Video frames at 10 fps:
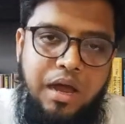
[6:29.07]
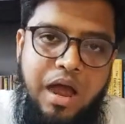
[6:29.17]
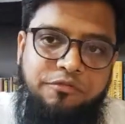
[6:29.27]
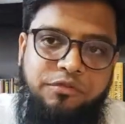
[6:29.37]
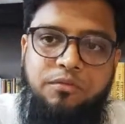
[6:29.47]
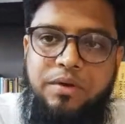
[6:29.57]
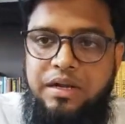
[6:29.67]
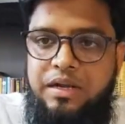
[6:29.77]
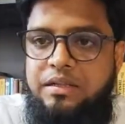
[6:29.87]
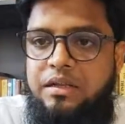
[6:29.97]
after one
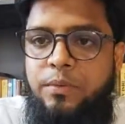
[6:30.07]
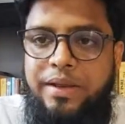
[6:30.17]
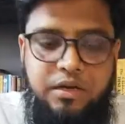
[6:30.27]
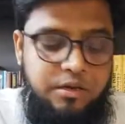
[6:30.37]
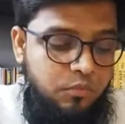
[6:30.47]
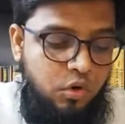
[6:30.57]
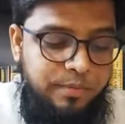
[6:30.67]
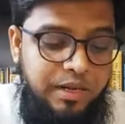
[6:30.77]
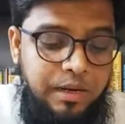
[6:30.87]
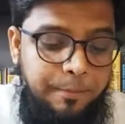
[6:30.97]
another. Welcome, Komal.